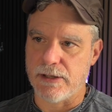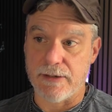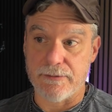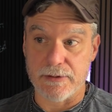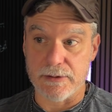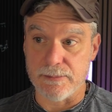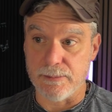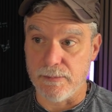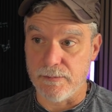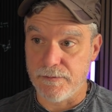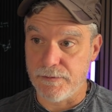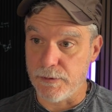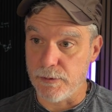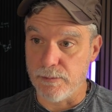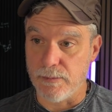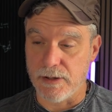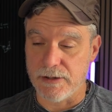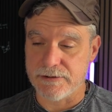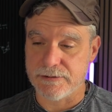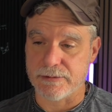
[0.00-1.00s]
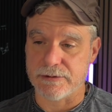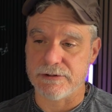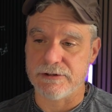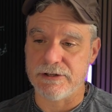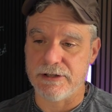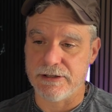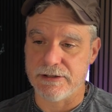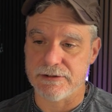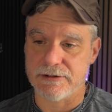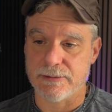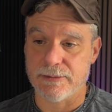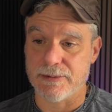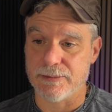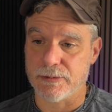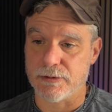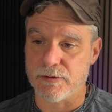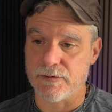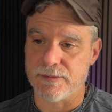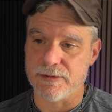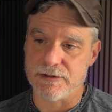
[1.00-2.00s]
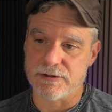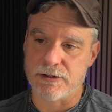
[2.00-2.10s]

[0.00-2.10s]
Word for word: every few months we're seeing some improvement.